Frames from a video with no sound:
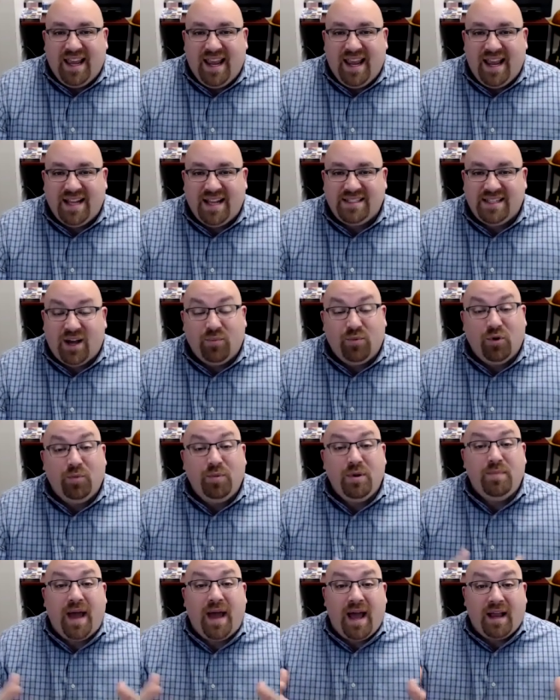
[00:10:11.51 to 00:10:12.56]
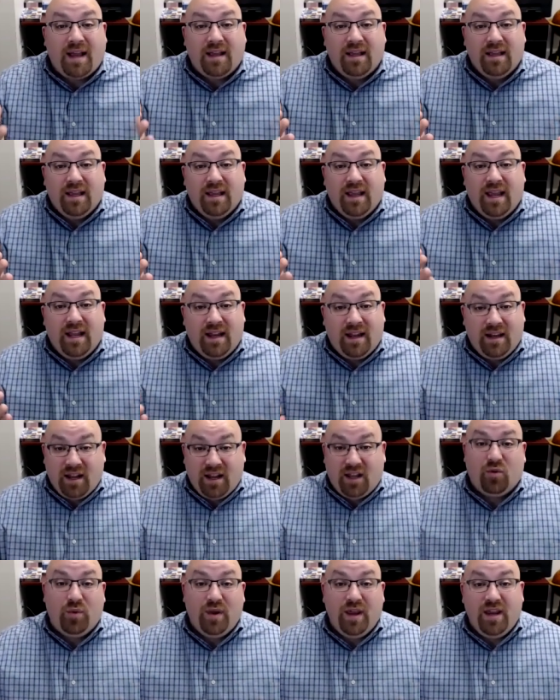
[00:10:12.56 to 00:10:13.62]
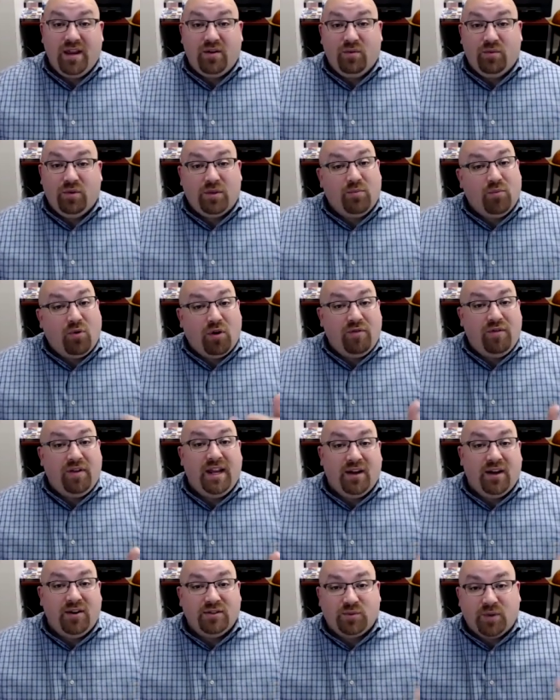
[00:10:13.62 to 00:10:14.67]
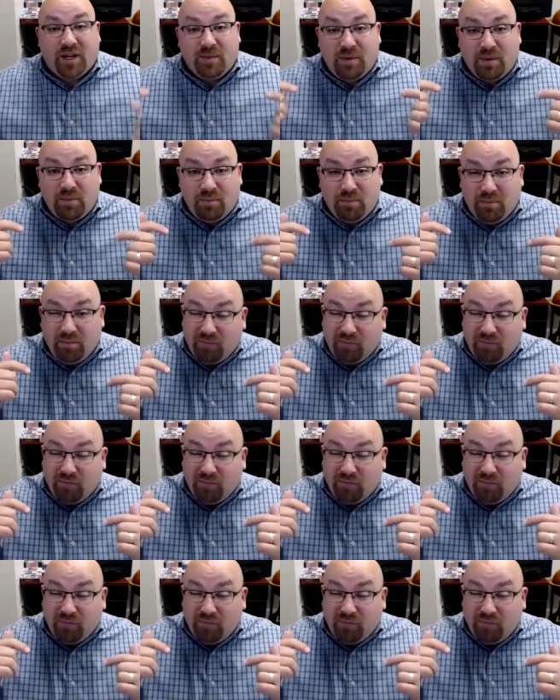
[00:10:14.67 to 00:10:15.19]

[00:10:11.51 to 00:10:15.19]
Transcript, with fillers: And uh, we'll be back in another week with more videos. We're going to be